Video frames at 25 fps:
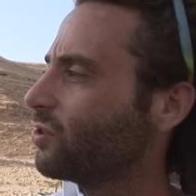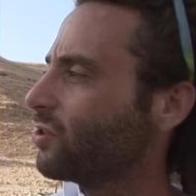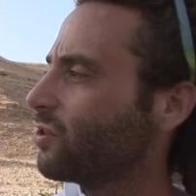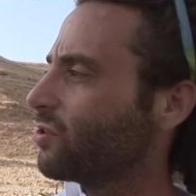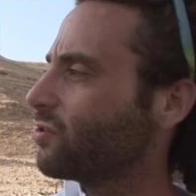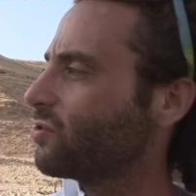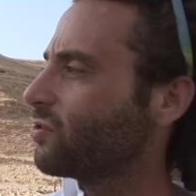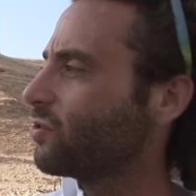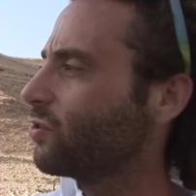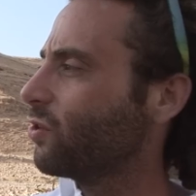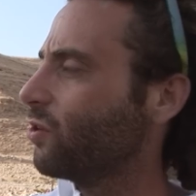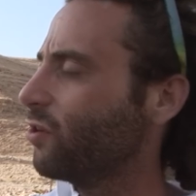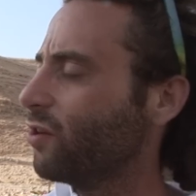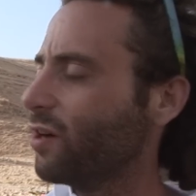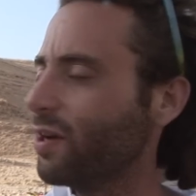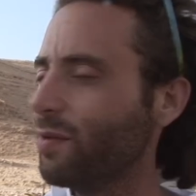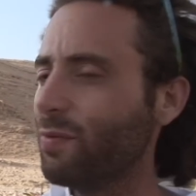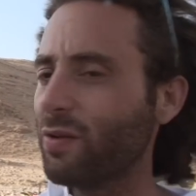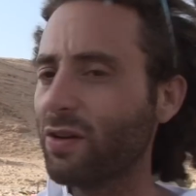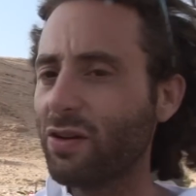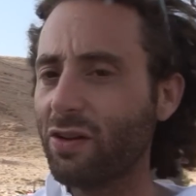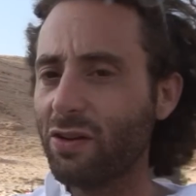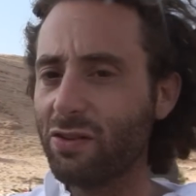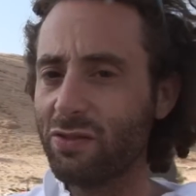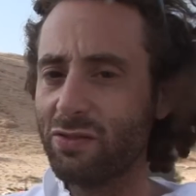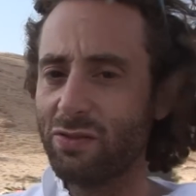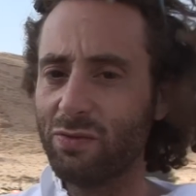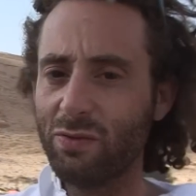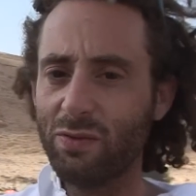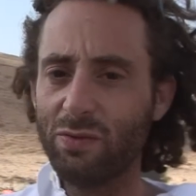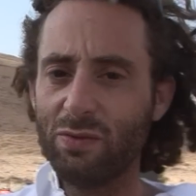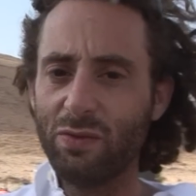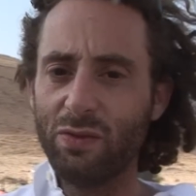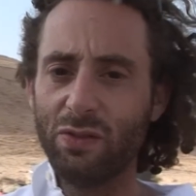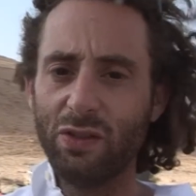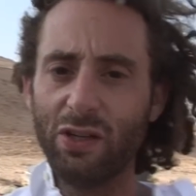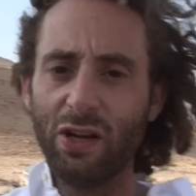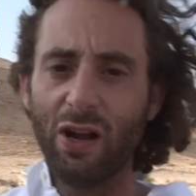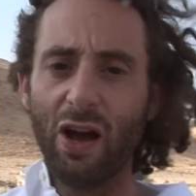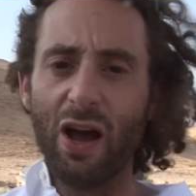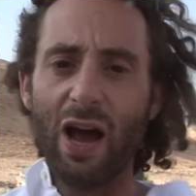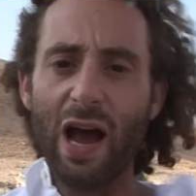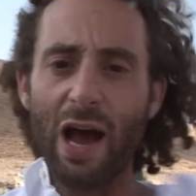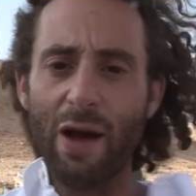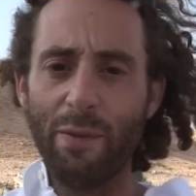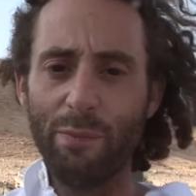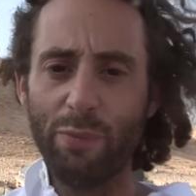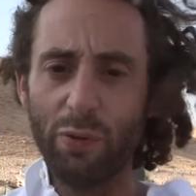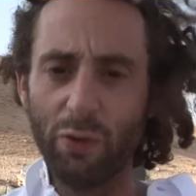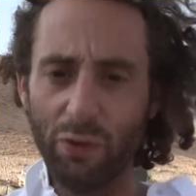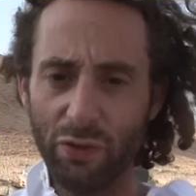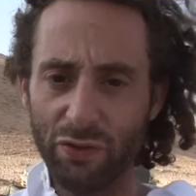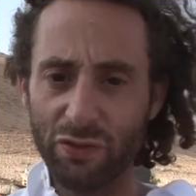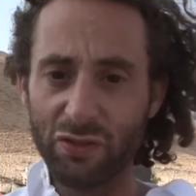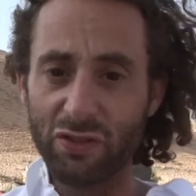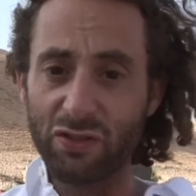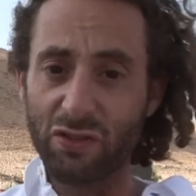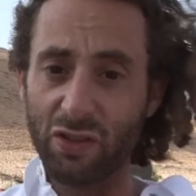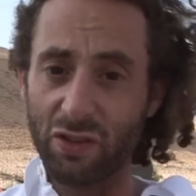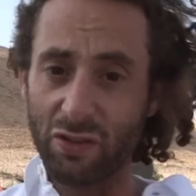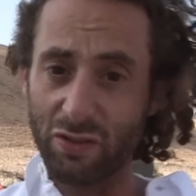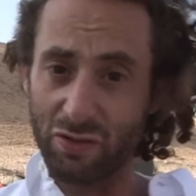to the story because you know how important